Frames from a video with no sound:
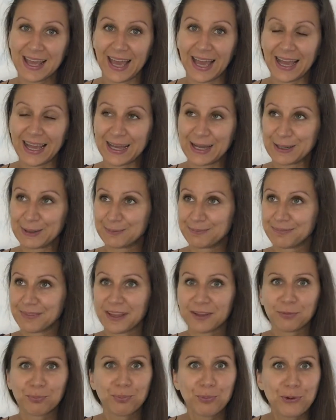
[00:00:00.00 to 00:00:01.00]

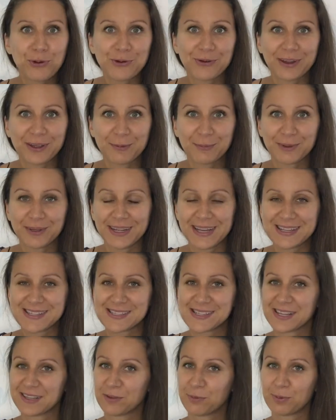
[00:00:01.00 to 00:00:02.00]
There's book
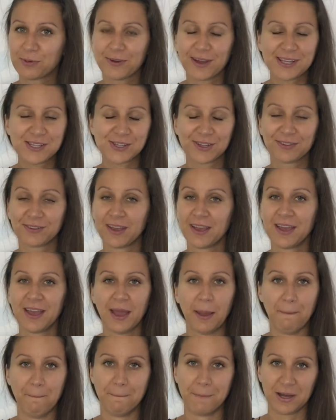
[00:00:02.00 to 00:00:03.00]
recommendations, inspirations,
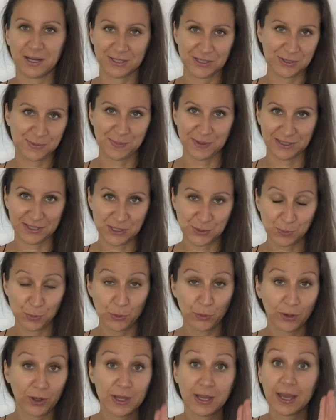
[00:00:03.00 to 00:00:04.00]
much
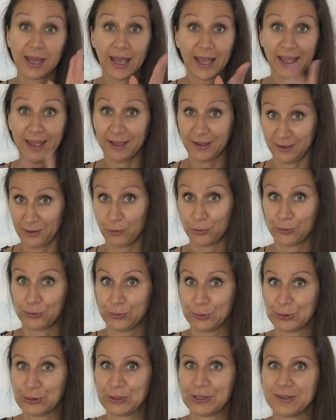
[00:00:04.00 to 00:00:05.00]
more.
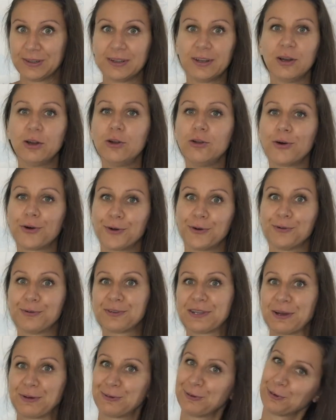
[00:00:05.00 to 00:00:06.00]
Also a lot of
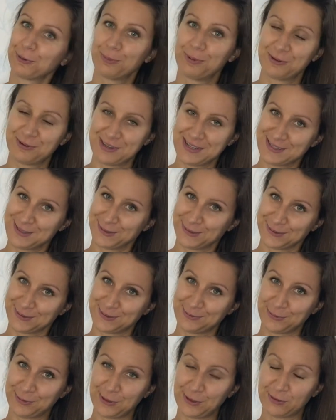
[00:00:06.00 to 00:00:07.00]
downloadable
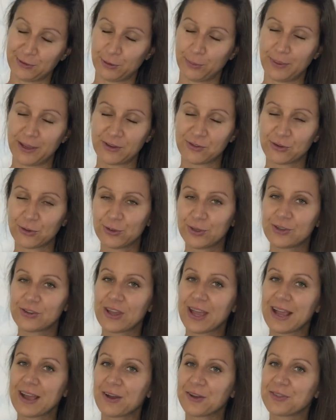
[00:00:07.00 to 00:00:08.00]
resources for you. So make sure you
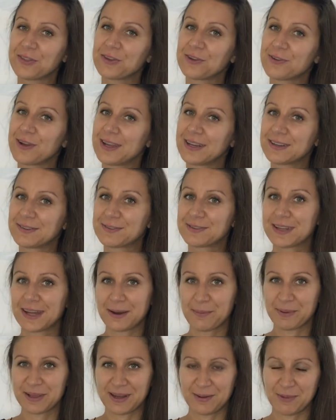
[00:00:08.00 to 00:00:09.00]
check out the Creative
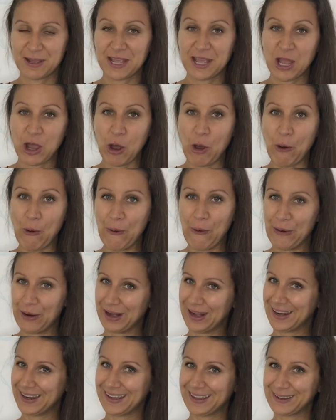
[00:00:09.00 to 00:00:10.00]
Startup Academy
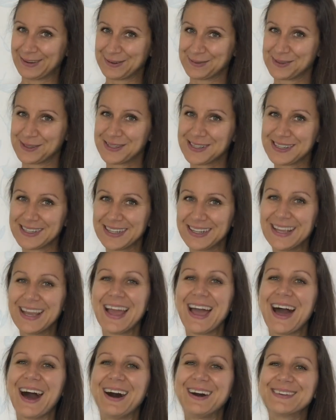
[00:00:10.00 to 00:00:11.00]
online community.
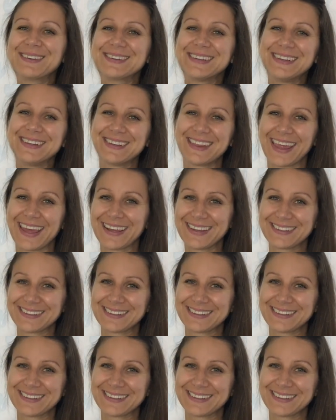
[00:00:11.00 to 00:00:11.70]
I'll see you there.